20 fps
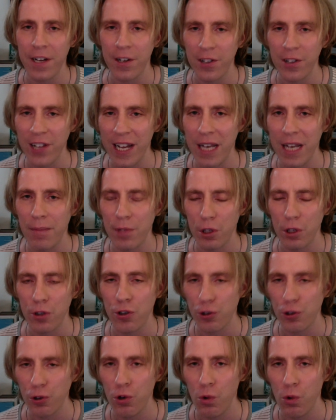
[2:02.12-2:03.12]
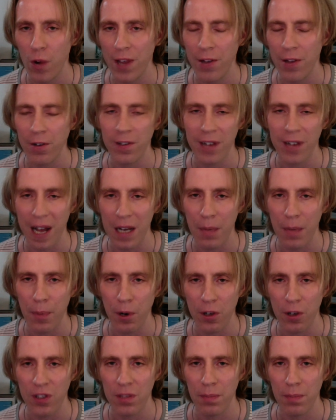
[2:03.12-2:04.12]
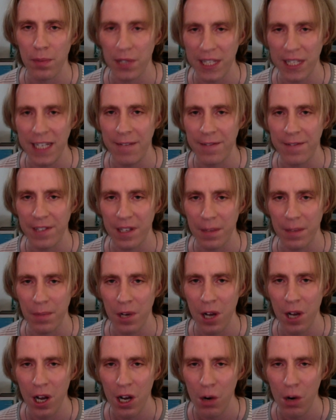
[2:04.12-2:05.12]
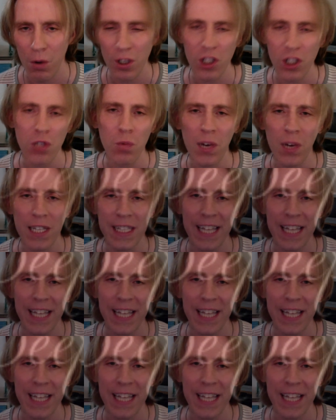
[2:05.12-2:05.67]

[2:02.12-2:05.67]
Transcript: claims are true whether or not a person believes them, which is what